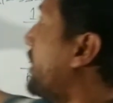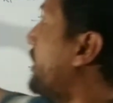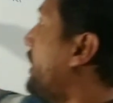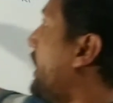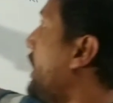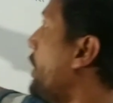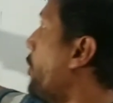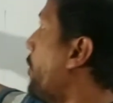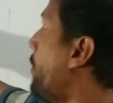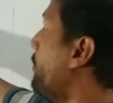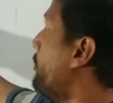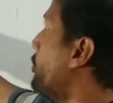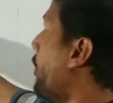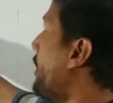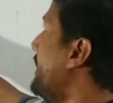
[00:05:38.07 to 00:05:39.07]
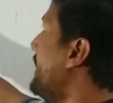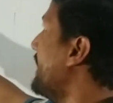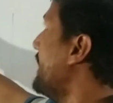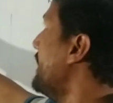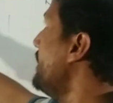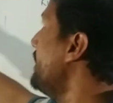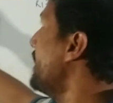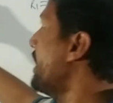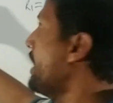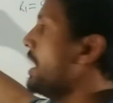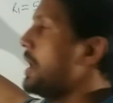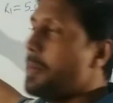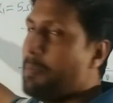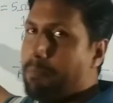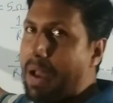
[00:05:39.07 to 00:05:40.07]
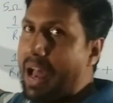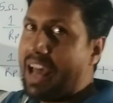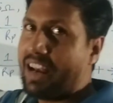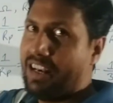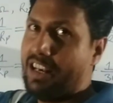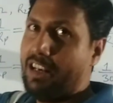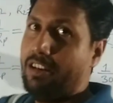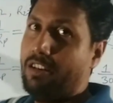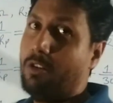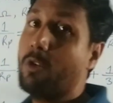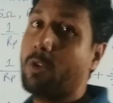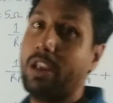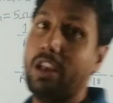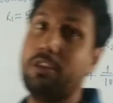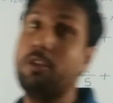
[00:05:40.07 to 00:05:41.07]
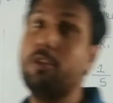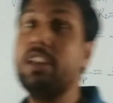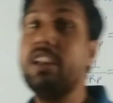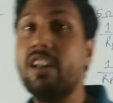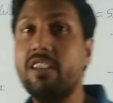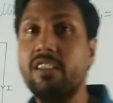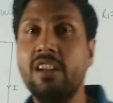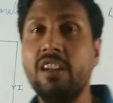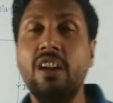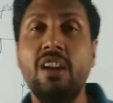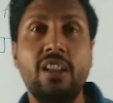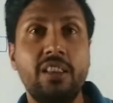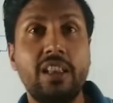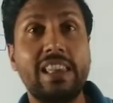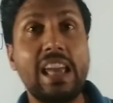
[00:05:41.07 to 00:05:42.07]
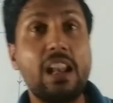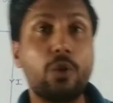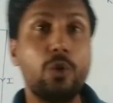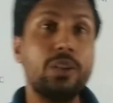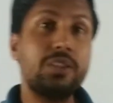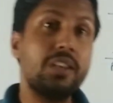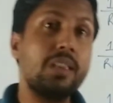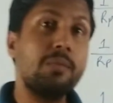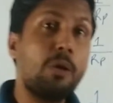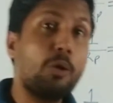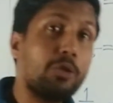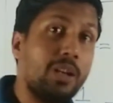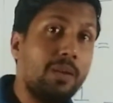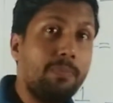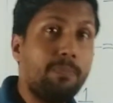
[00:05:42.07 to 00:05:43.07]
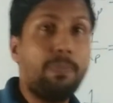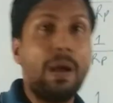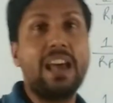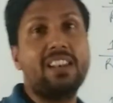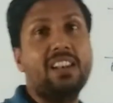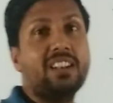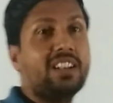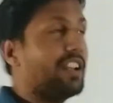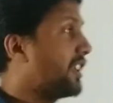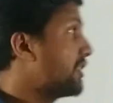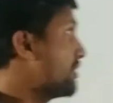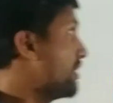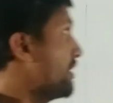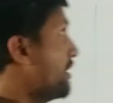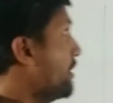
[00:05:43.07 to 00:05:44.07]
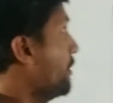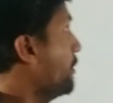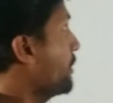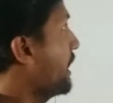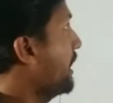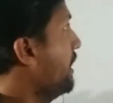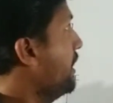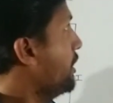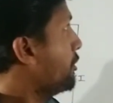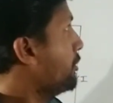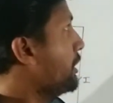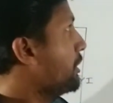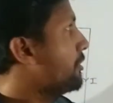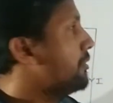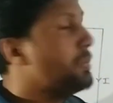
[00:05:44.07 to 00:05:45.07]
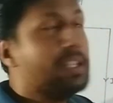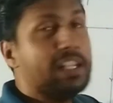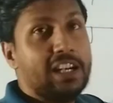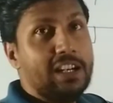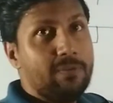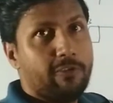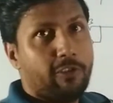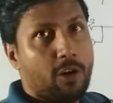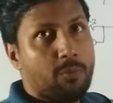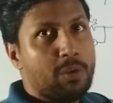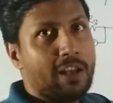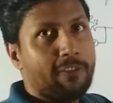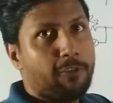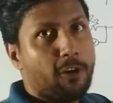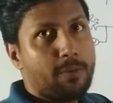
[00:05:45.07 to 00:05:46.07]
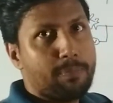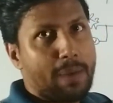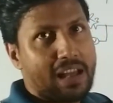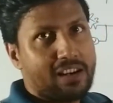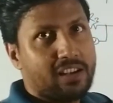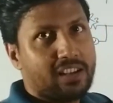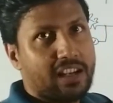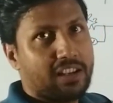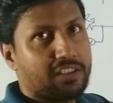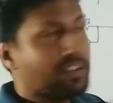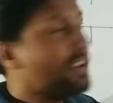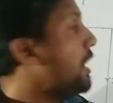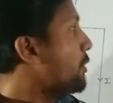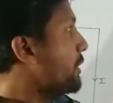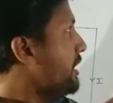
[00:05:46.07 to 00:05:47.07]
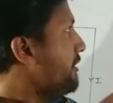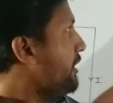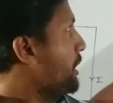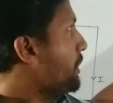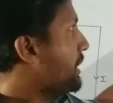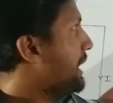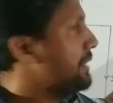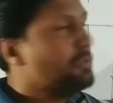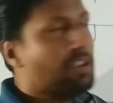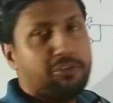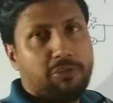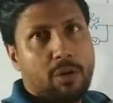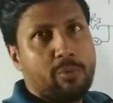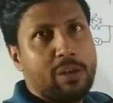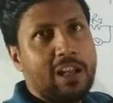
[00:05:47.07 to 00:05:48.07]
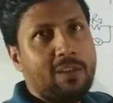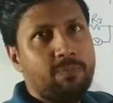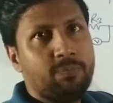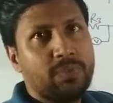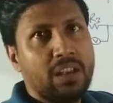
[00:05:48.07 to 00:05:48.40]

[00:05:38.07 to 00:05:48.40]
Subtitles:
30 ohm joined in parallel. Okay, so here the calculation is about the parallel connection. Okay, so this will be the formula for parallel connection. How can we describe this formula?